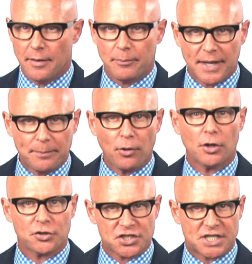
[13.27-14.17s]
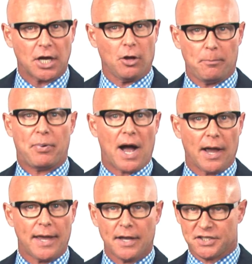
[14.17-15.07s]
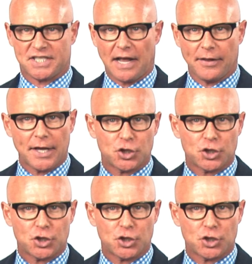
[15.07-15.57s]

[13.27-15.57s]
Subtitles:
people are still buying, selling,